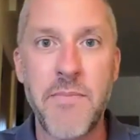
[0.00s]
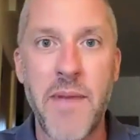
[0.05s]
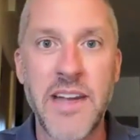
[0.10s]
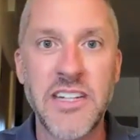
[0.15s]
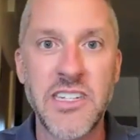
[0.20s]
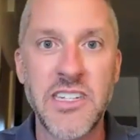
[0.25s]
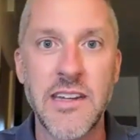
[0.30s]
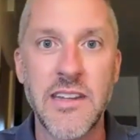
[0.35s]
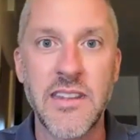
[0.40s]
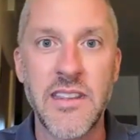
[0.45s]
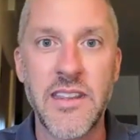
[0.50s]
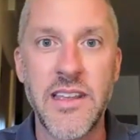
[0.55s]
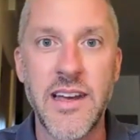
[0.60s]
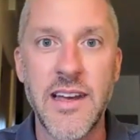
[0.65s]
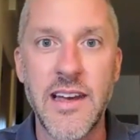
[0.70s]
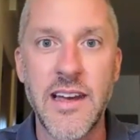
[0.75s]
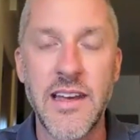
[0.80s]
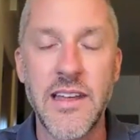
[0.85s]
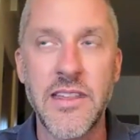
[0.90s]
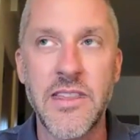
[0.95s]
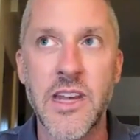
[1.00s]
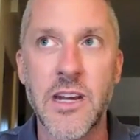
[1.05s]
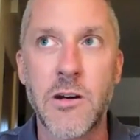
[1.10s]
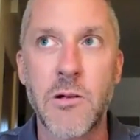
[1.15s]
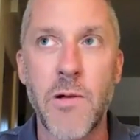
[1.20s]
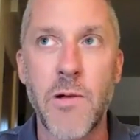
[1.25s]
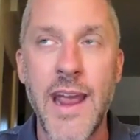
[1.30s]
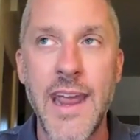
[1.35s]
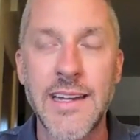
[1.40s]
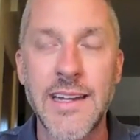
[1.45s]
mentioned, the
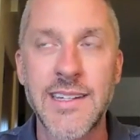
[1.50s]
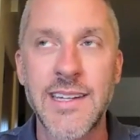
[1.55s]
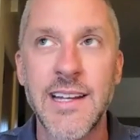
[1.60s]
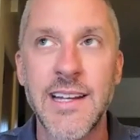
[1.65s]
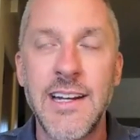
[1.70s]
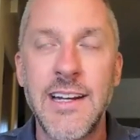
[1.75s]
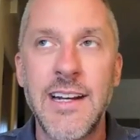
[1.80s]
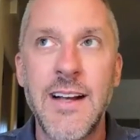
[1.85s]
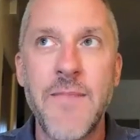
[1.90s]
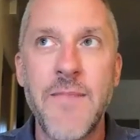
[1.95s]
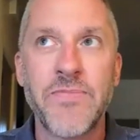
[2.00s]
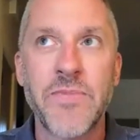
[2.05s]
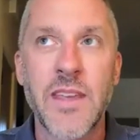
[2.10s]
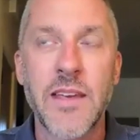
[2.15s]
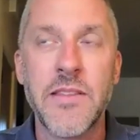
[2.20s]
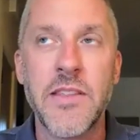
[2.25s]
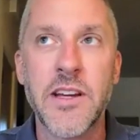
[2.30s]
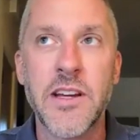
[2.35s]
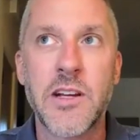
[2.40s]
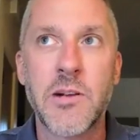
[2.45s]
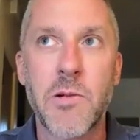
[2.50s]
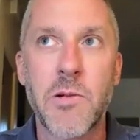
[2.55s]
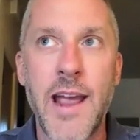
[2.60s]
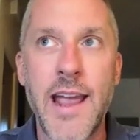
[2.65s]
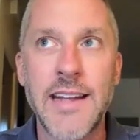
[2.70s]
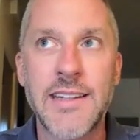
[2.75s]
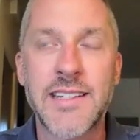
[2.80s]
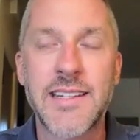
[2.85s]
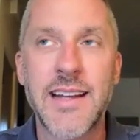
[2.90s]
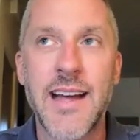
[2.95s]
great
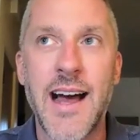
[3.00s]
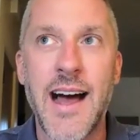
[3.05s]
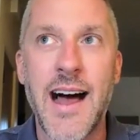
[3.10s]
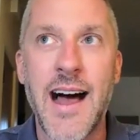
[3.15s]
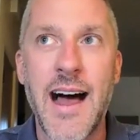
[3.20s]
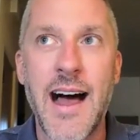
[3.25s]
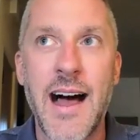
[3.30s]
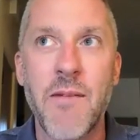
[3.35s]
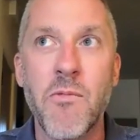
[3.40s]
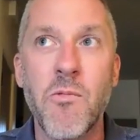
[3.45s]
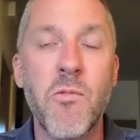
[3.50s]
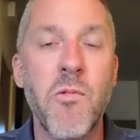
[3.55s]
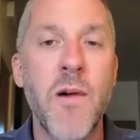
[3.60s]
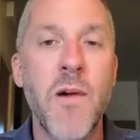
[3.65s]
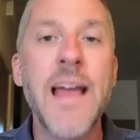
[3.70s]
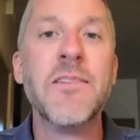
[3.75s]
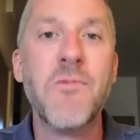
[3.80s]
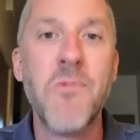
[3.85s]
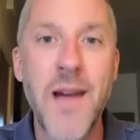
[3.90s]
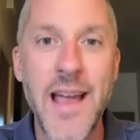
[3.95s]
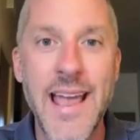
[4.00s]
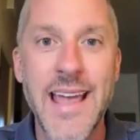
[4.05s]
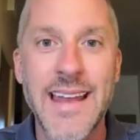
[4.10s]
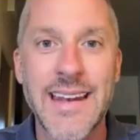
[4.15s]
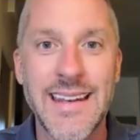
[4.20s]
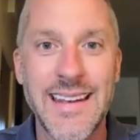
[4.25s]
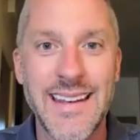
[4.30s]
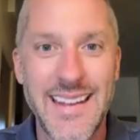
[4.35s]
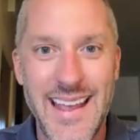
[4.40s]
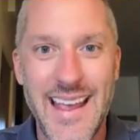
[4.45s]

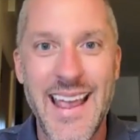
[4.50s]
win-win